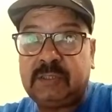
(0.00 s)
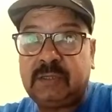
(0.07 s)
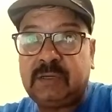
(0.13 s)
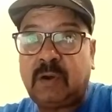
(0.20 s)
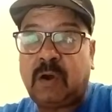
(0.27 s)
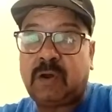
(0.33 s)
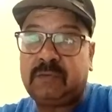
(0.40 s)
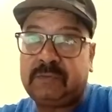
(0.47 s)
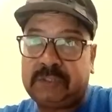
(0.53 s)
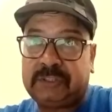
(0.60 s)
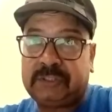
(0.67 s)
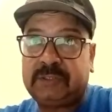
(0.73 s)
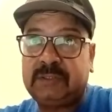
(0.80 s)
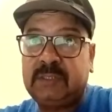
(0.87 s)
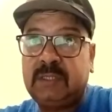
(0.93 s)

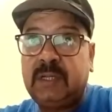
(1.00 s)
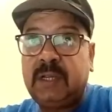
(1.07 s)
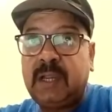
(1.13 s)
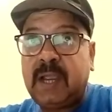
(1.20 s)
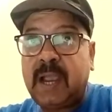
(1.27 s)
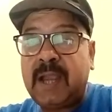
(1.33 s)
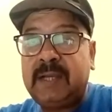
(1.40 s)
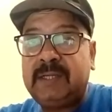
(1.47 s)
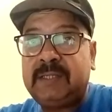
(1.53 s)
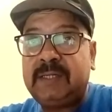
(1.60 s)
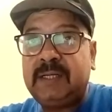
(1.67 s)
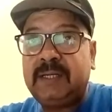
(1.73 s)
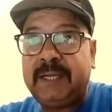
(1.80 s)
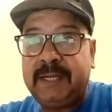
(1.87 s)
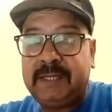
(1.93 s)
onwards, and till
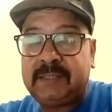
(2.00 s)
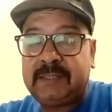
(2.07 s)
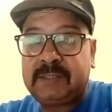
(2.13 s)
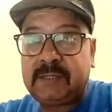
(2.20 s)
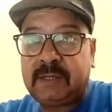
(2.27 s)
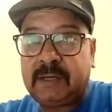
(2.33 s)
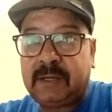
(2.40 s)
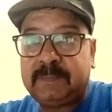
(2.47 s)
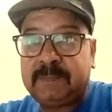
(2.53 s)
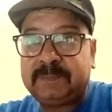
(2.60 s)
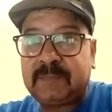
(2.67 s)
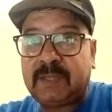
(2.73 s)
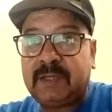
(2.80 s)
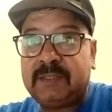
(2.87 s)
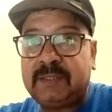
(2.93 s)

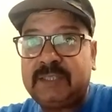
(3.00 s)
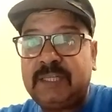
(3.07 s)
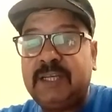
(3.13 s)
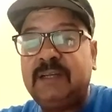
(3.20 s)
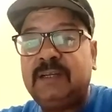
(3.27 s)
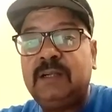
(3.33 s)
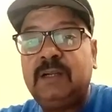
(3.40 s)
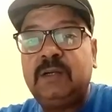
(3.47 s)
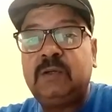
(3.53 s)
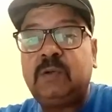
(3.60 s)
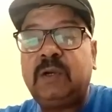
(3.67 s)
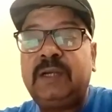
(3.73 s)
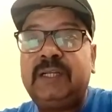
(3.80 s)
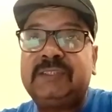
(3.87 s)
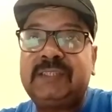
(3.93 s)

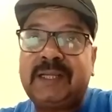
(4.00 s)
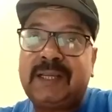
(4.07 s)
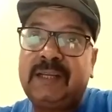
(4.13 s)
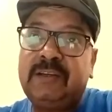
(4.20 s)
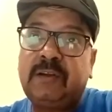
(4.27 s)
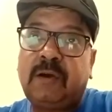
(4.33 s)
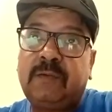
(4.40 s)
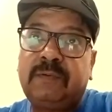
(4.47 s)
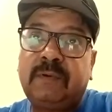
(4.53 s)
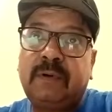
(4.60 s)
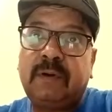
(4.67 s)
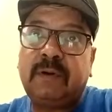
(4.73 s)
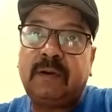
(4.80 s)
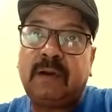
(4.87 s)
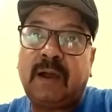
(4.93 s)
22nd of
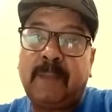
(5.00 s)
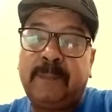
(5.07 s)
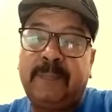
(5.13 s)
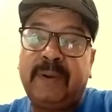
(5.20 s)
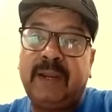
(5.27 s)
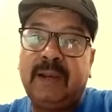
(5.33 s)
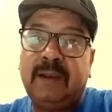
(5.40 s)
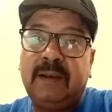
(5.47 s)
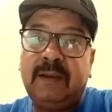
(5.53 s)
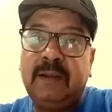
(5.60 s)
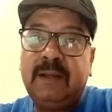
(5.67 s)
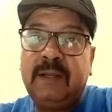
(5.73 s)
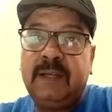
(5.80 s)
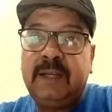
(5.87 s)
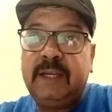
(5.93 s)
April,
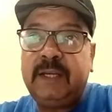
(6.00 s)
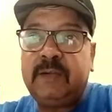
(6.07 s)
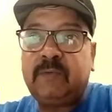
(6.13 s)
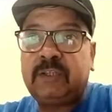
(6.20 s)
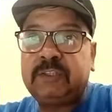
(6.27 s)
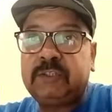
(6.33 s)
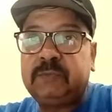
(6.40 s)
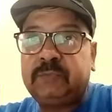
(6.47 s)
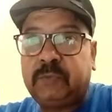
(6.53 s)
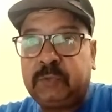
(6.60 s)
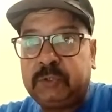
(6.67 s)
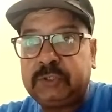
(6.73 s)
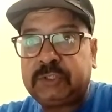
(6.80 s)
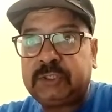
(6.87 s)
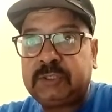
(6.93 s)
it was in
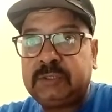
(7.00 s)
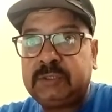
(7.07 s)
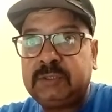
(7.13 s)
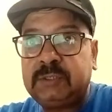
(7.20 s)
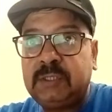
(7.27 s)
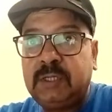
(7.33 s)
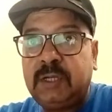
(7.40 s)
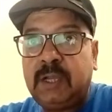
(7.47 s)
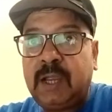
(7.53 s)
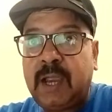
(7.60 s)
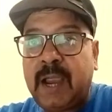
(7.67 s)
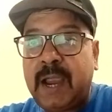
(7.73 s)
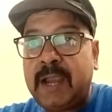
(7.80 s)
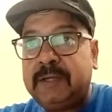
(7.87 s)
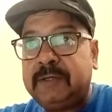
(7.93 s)
force.
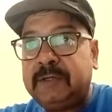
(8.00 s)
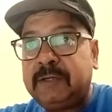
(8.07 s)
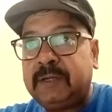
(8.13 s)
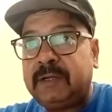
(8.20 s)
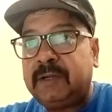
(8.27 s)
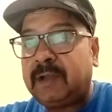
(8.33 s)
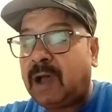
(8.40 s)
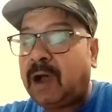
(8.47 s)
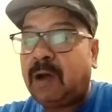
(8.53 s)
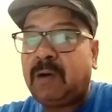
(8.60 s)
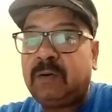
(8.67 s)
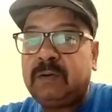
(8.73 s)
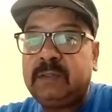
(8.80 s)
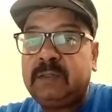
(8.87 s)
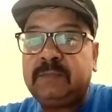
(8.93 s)
And now,
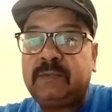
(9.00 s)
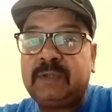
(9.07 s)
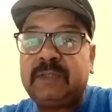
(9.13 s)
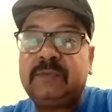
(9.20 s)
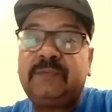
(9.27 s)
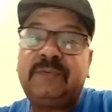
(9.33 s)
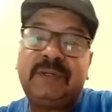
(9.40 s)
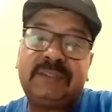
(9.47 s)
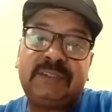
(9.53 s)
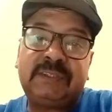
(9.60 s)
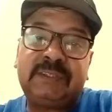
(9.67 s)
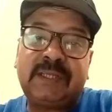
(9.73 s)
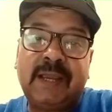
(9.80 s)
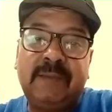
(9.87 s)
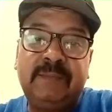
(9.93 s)
for the first
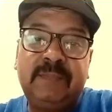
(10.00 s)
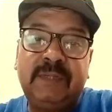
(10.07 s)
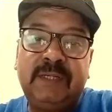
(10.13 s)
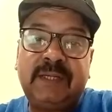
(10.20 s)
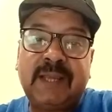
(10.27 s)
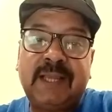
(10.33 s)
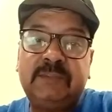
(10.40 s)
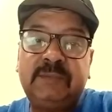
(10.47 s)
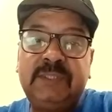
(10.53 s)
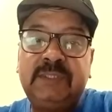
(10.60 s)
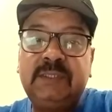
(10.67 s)
time, it has been